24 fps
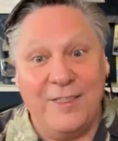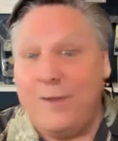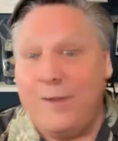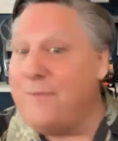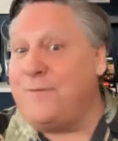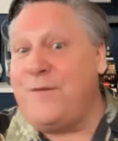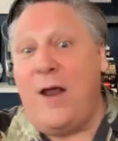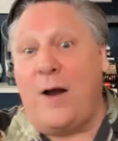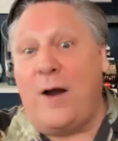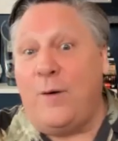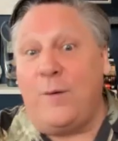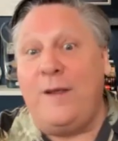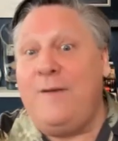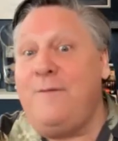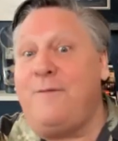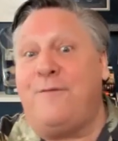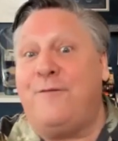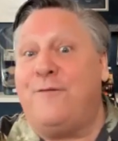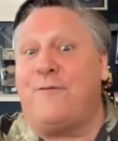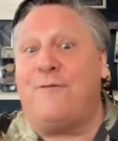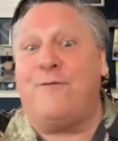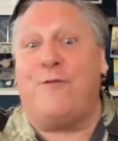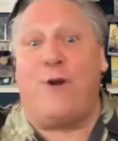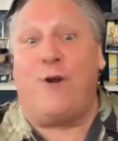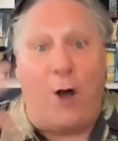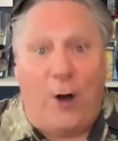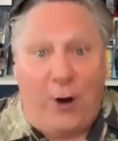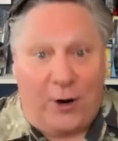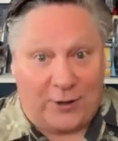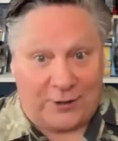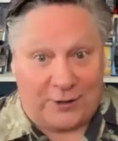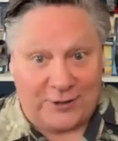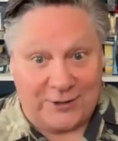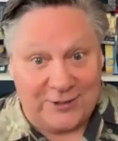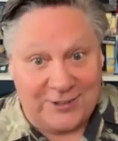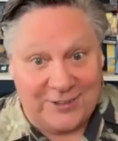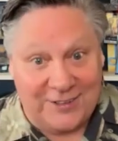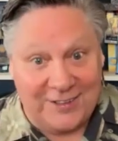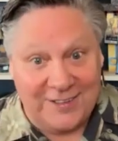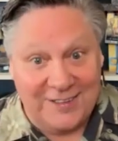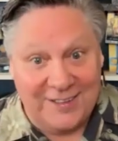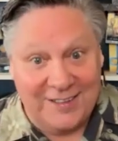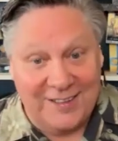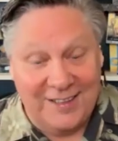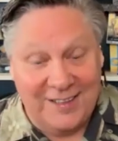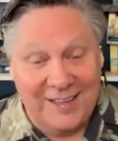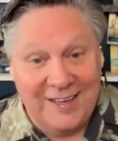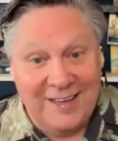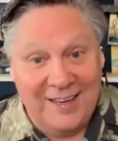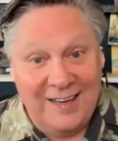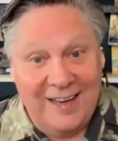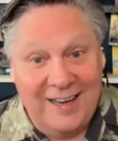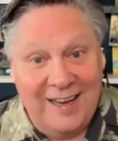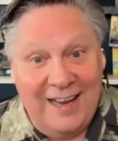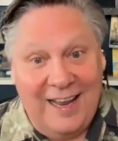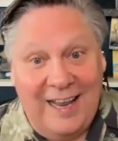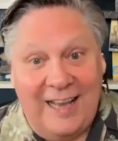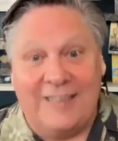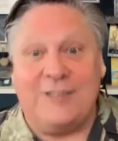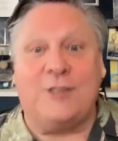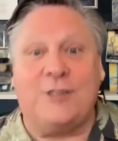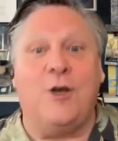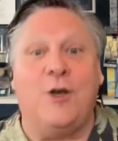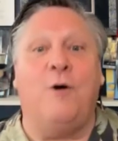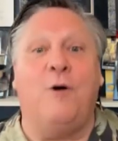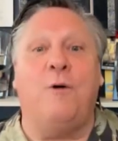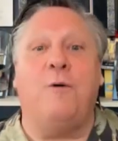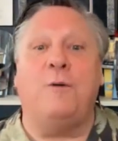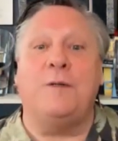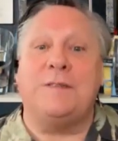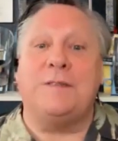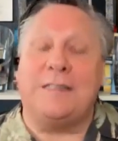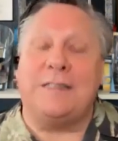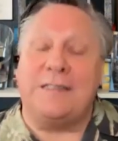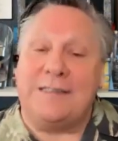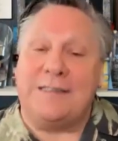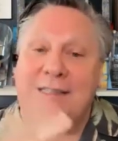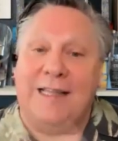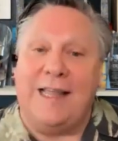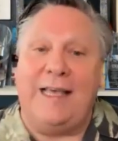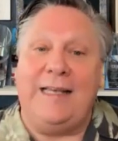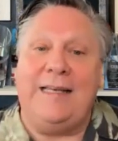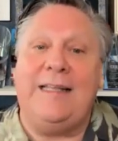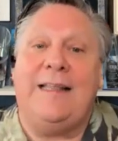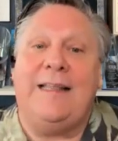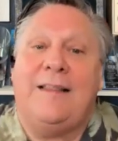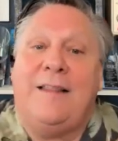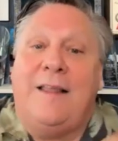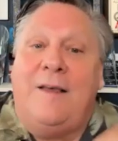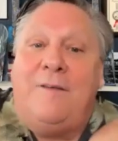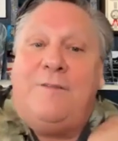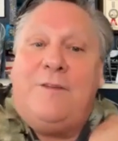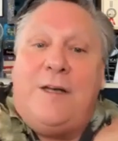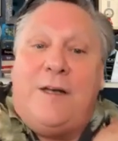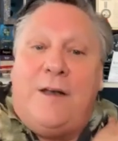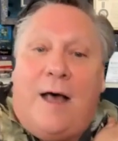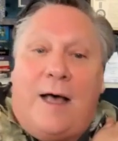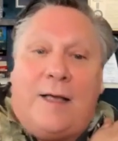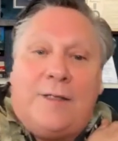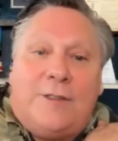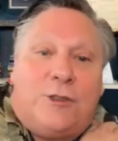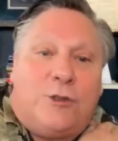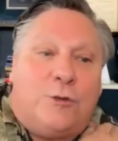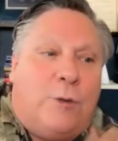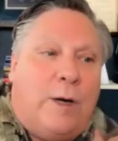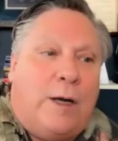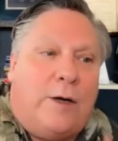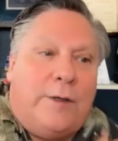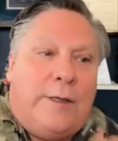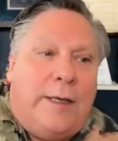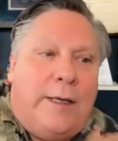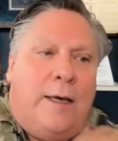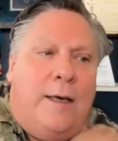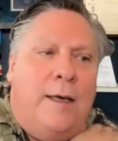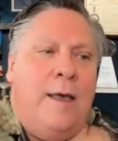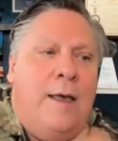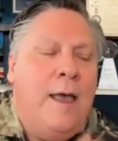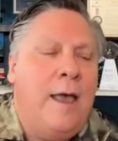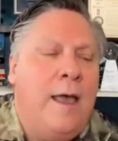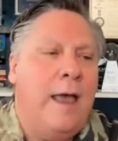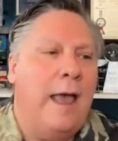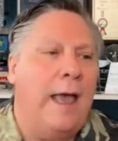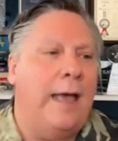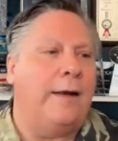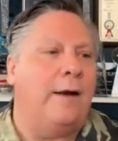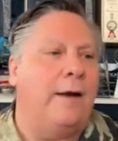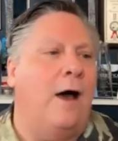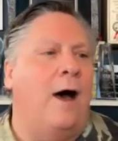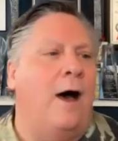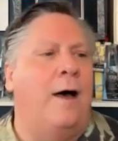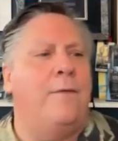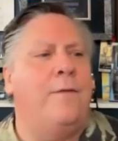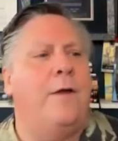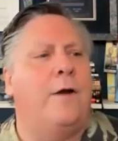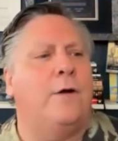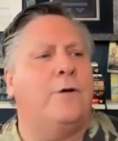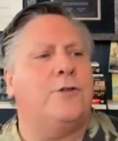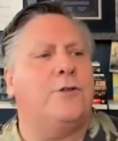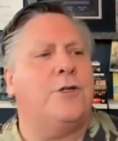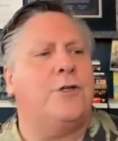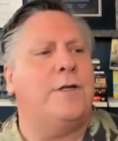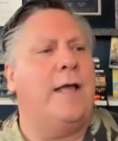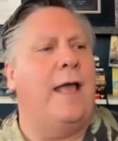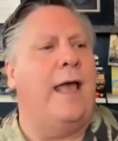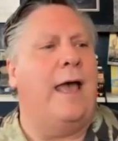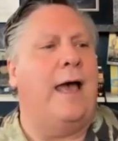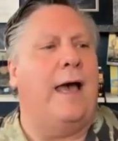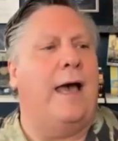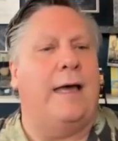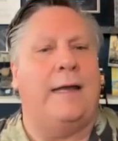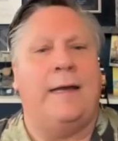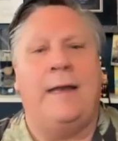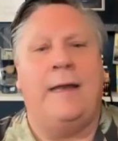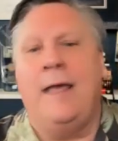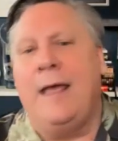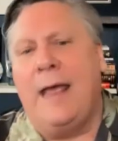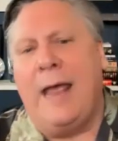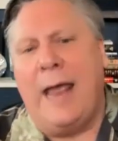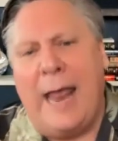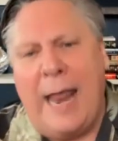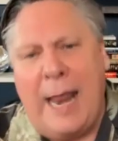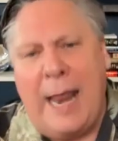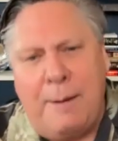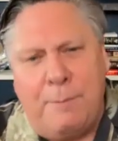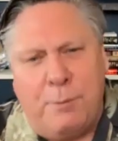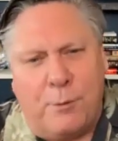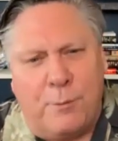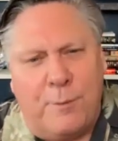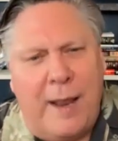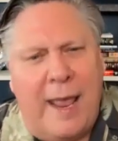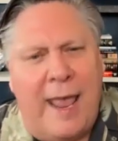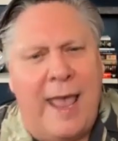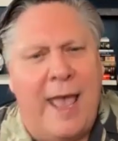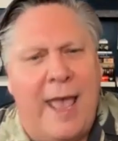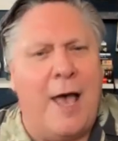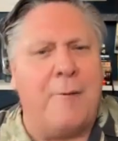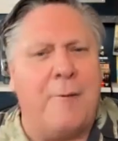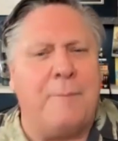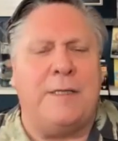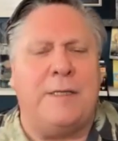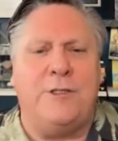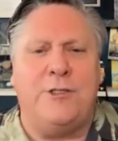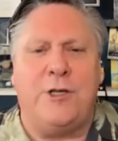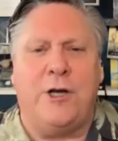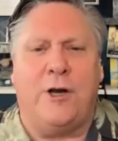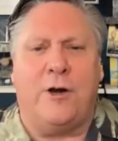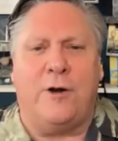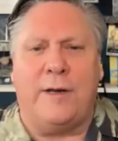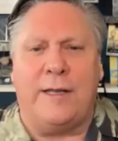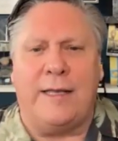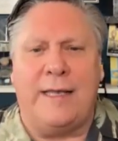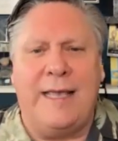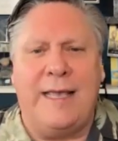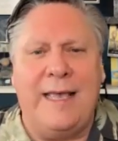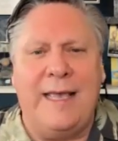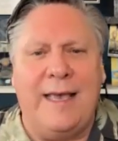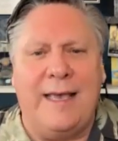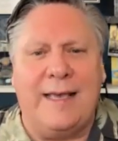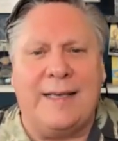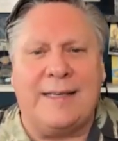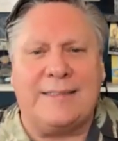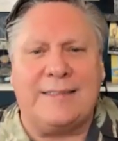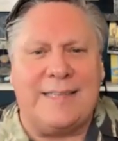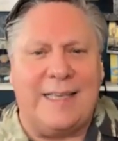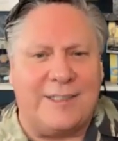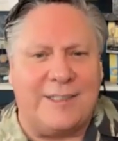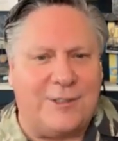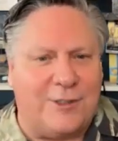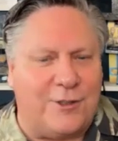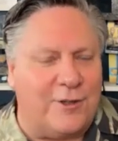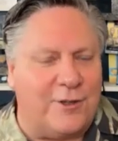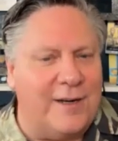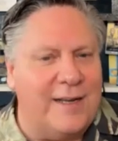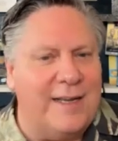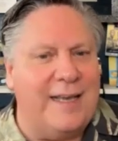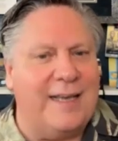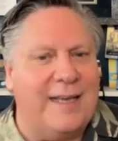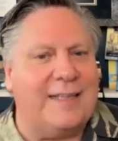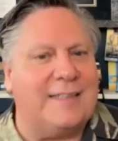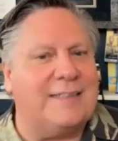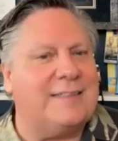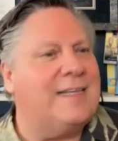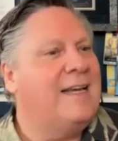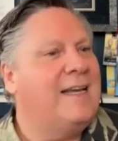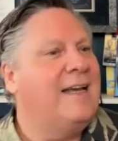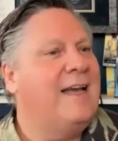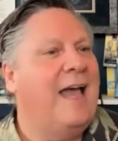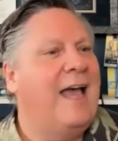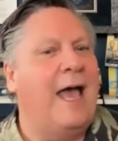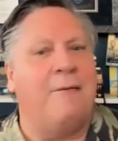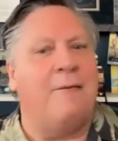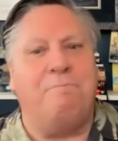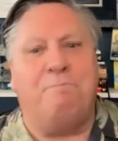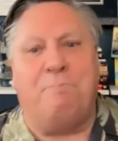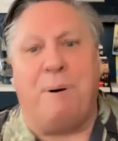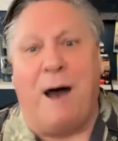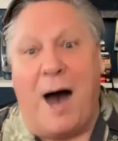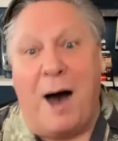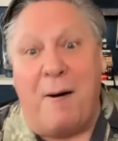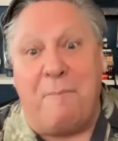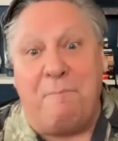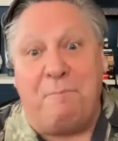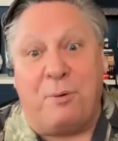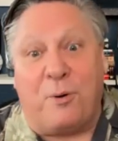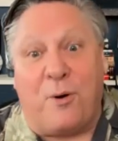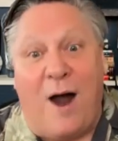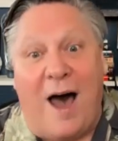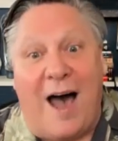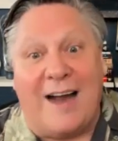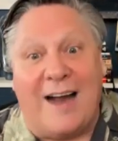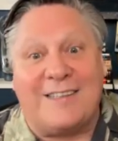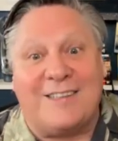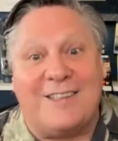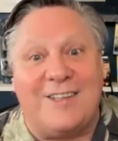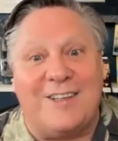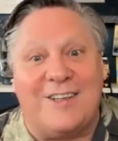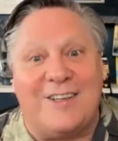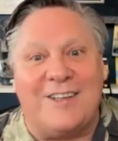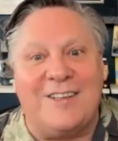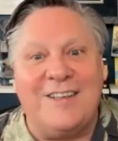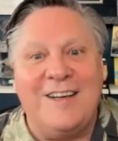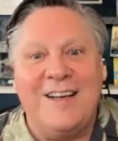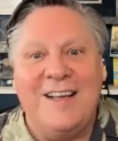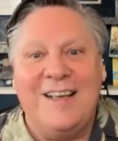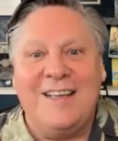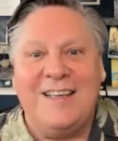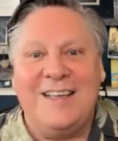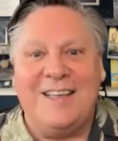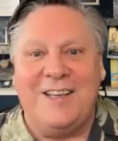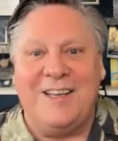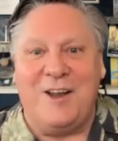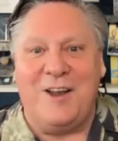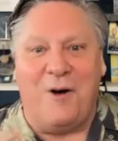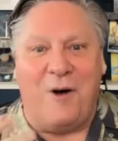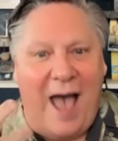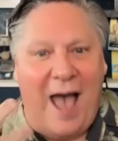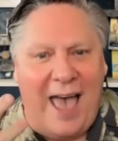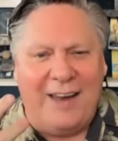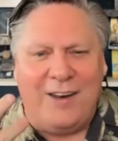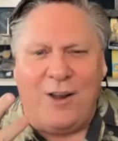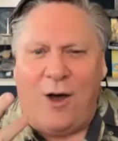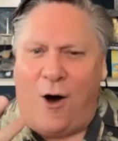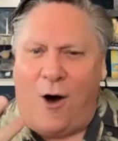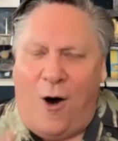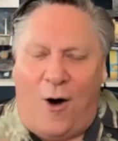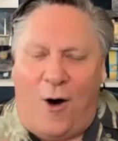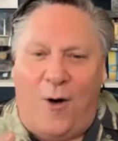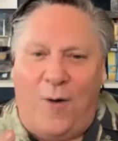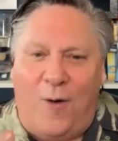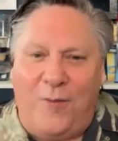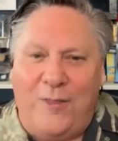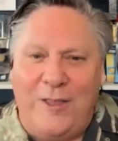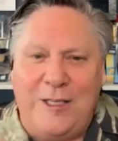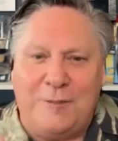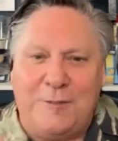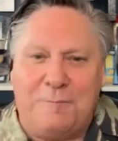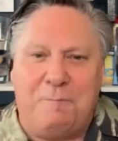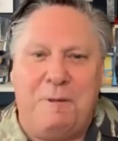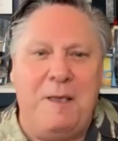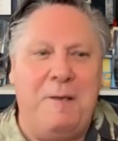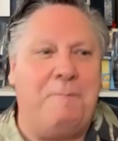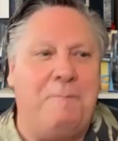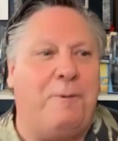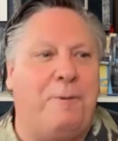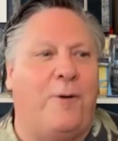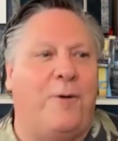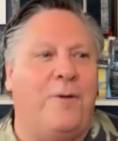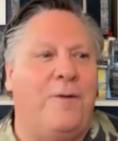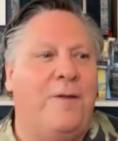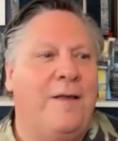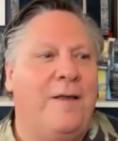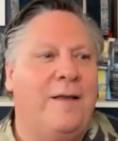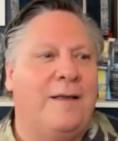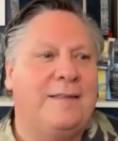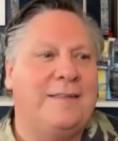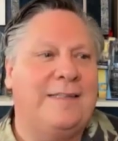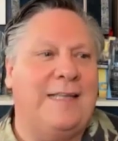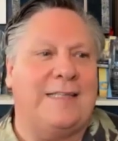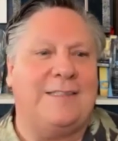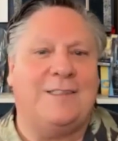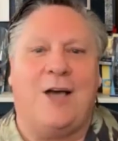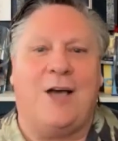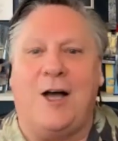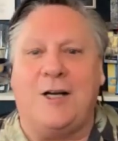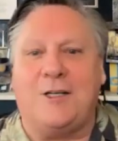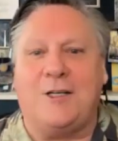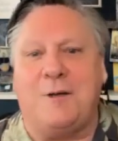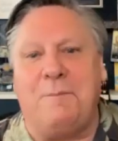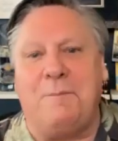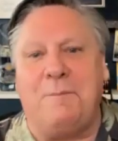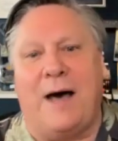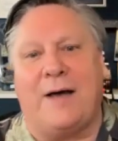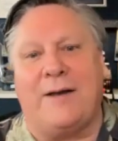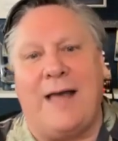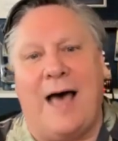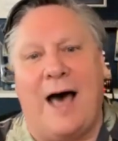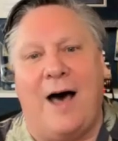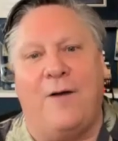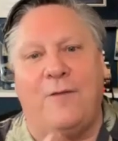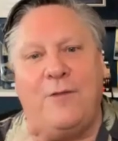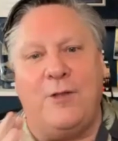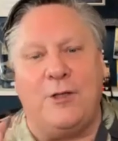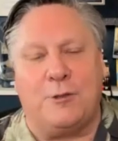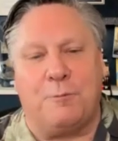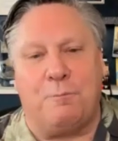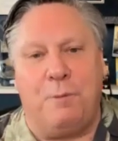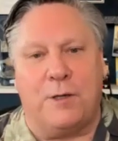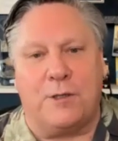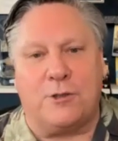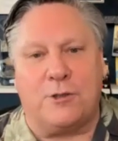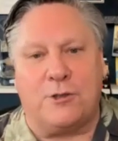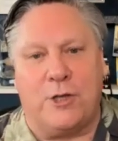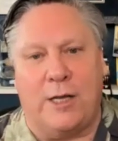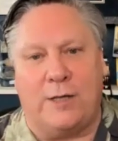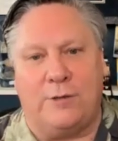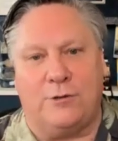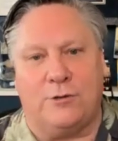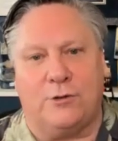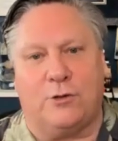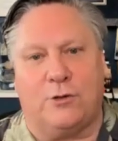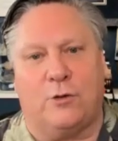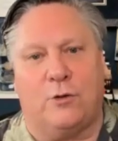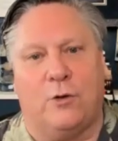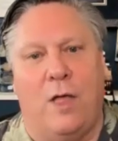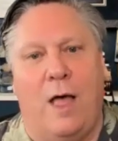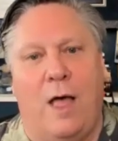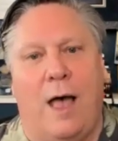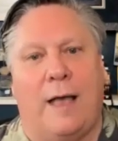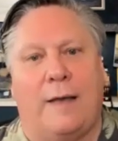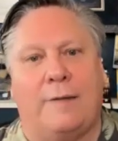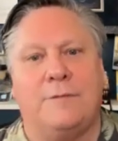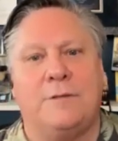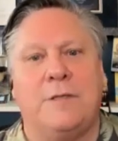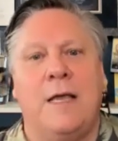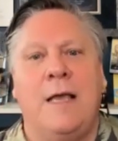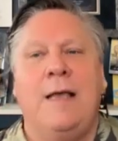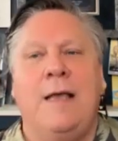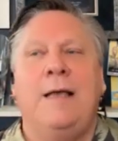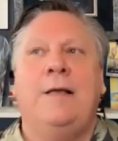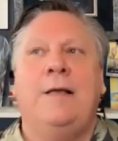The very first. And so it was this lady that lived in Australia, and on there she had Abraham and Jerry Hicks, Esther Hicks, had Bob Proctor, had all these people that talked about how this book changed their lives.